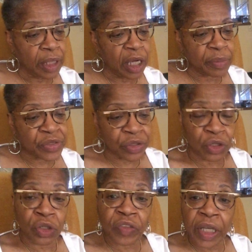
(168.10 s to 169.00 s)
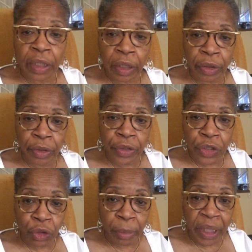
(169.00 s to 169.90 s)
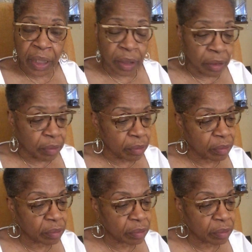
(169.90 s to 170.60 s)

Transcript: Observe and learn your man.